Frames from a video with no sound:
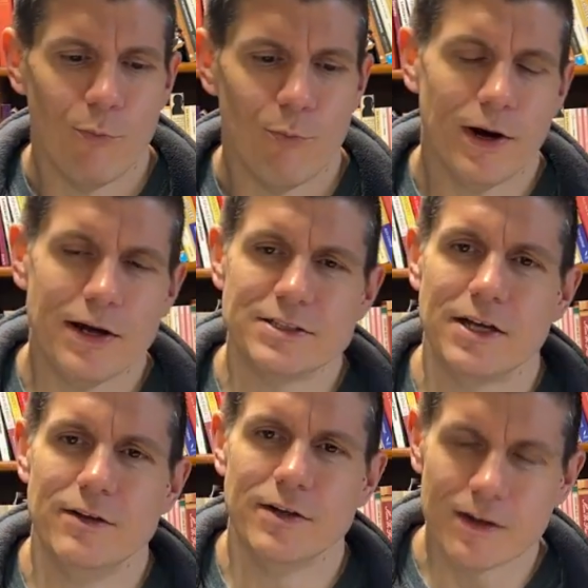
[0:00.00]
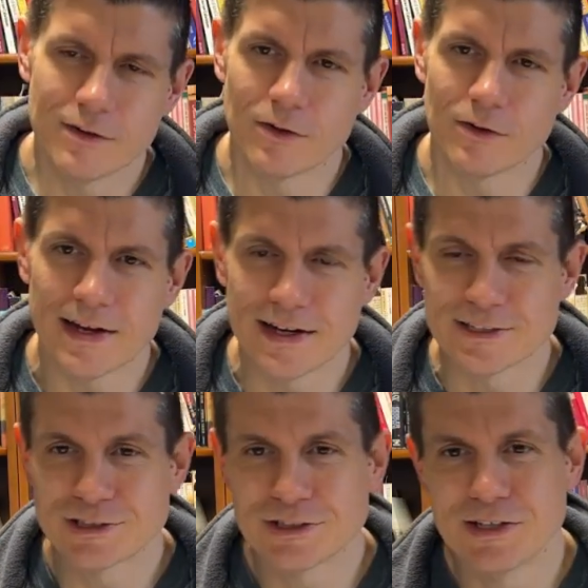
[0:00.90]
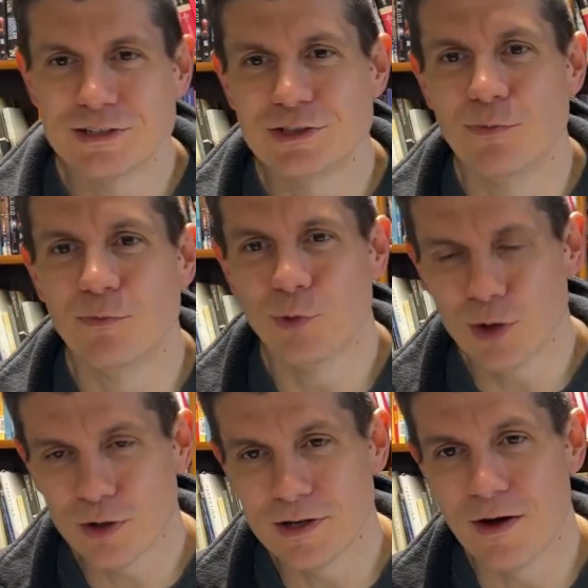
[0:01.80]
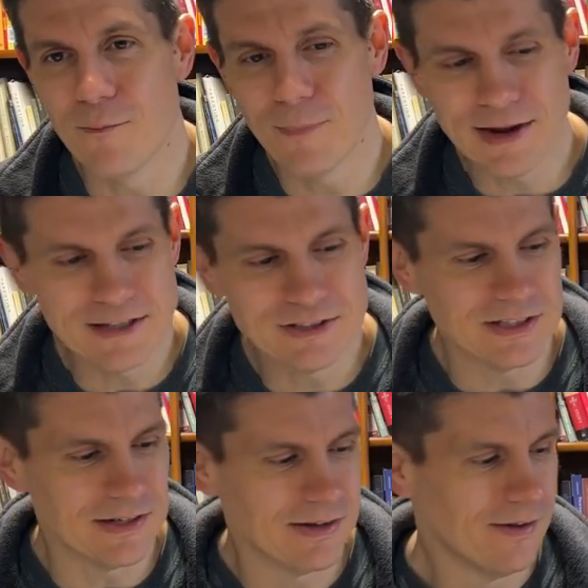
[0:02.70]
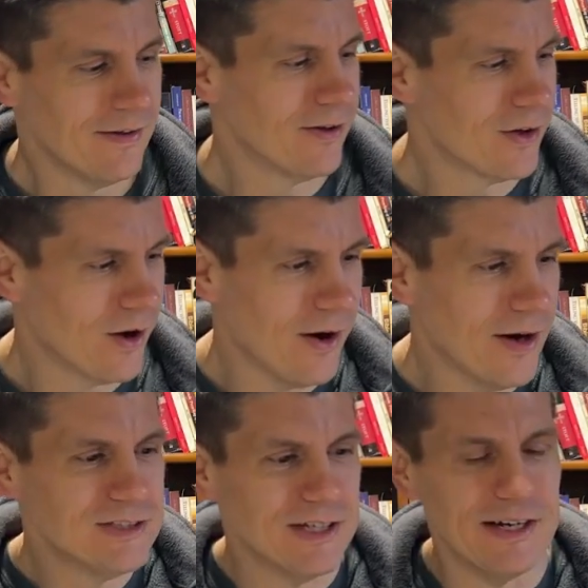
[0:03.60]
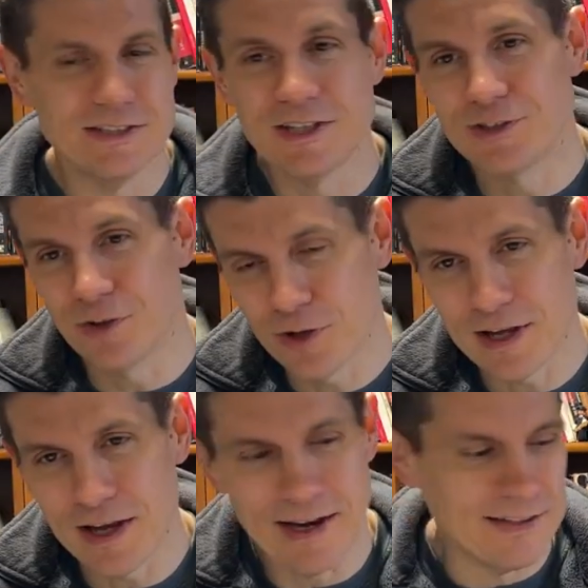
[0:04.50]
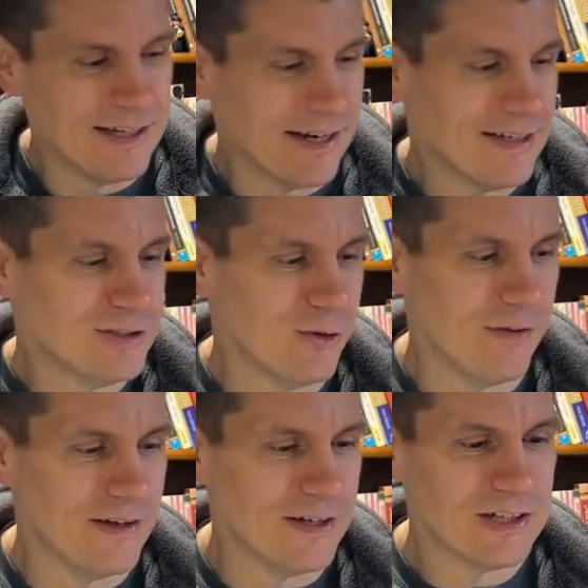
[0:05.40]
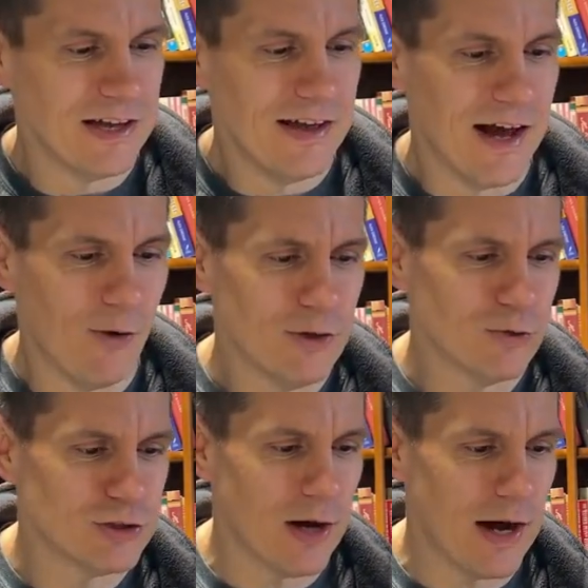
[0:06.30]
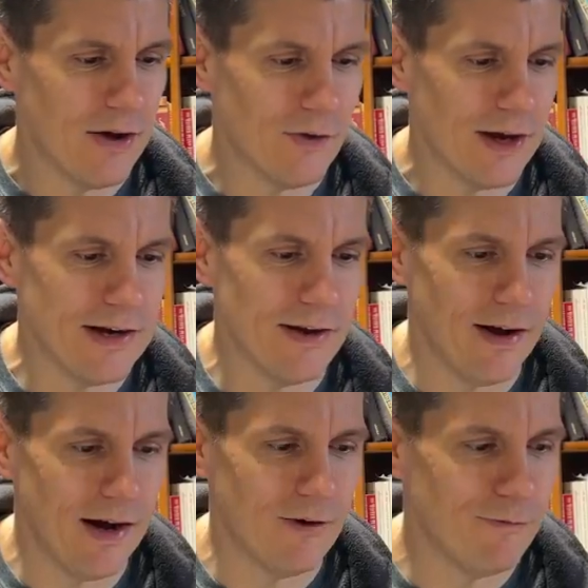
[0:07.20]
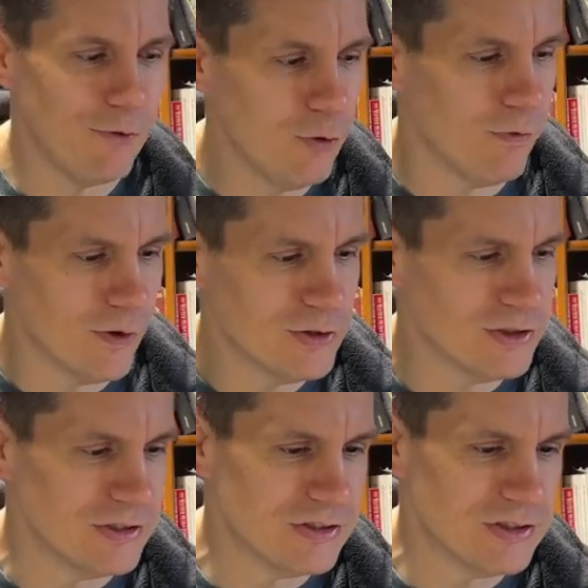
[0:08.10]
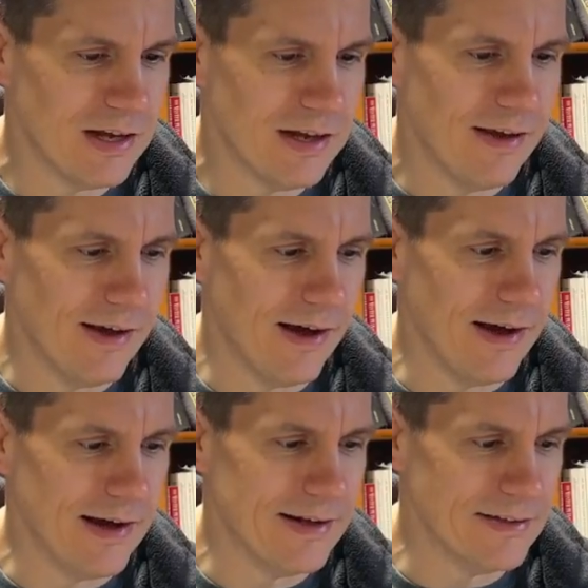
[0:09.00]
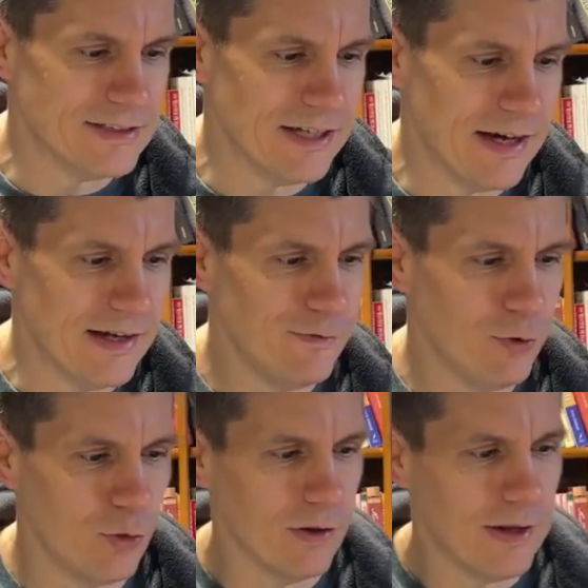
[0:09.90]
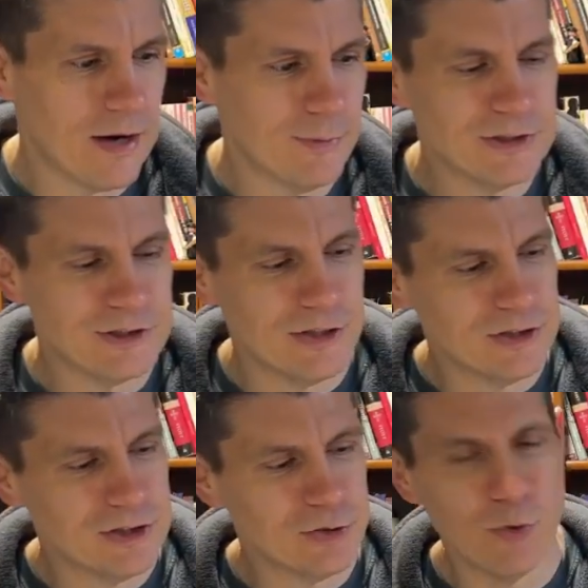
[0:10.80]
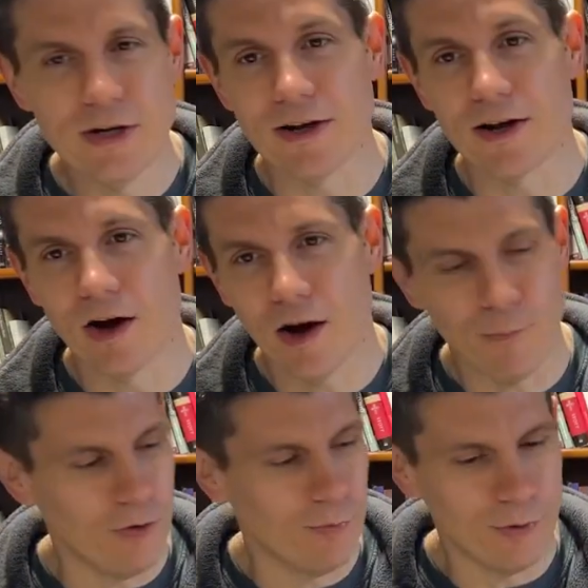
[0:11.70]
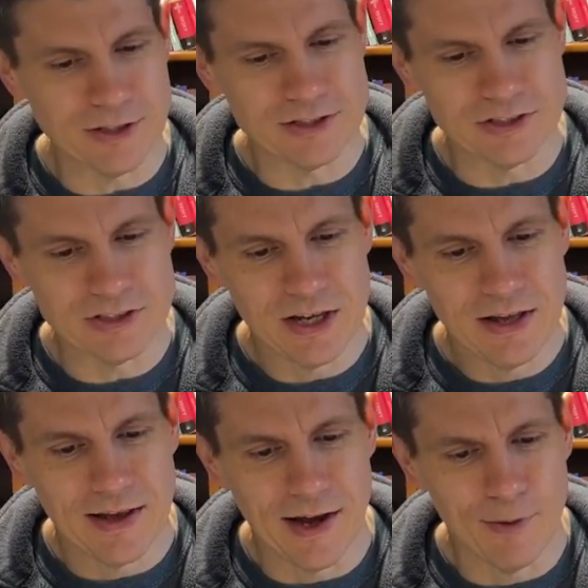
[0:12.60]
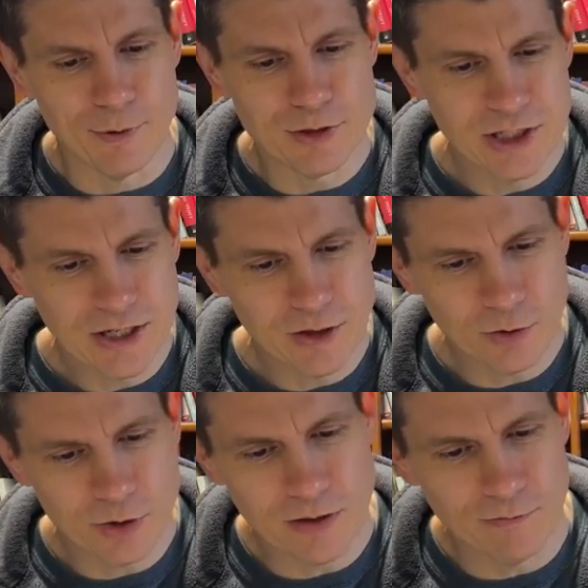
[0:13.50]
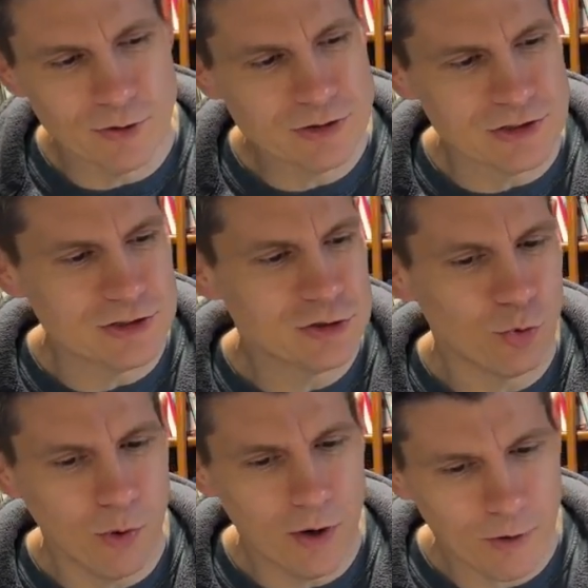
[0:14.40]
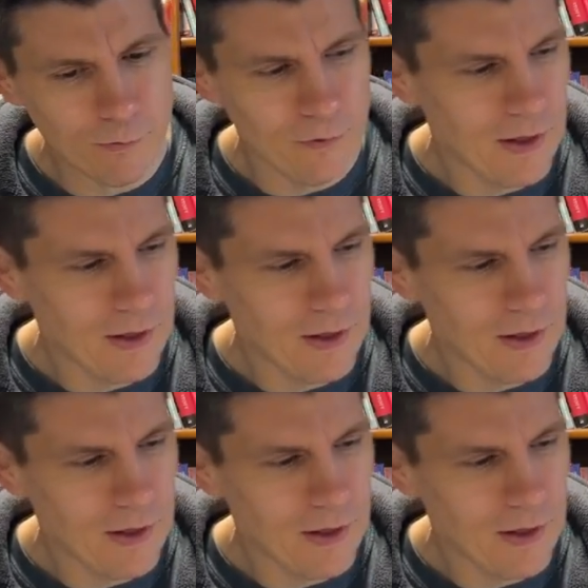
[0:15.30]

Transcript: But nonetheless, some really amazing content to look at and dig into in this. I want to just highlight a few verses in it, if you would allow me to just read a couple of places, particularly verses 12